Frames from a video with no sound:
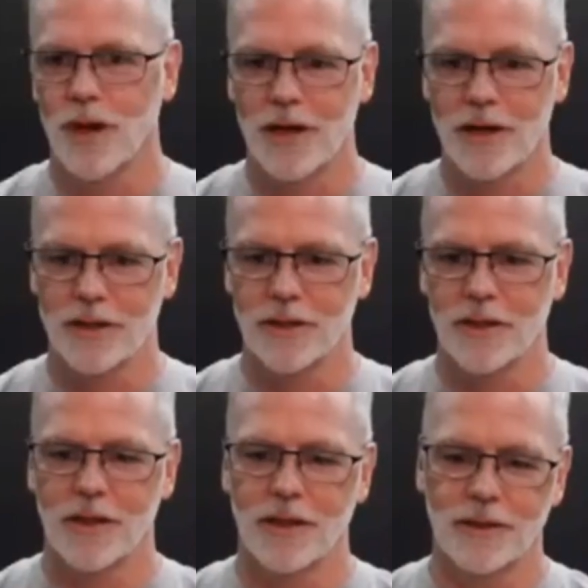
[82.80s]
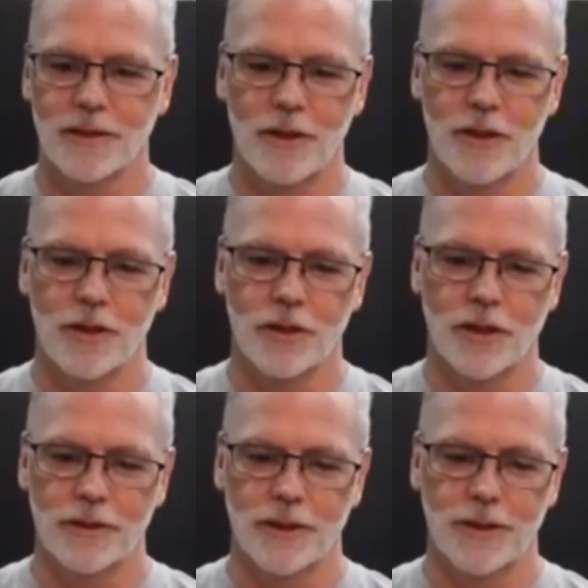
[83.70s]
by a
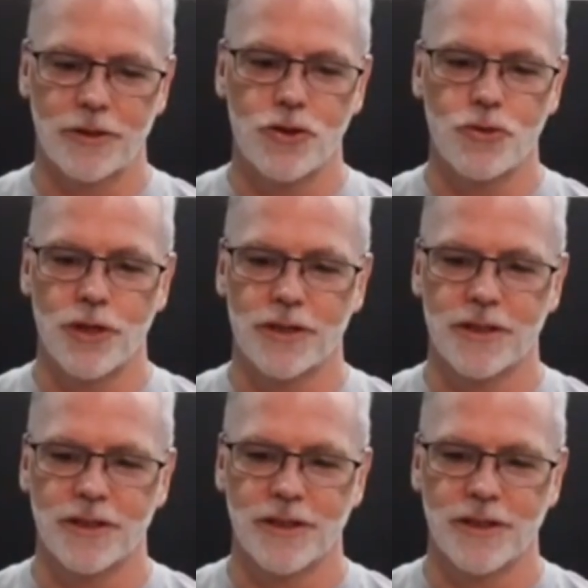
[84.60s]
student,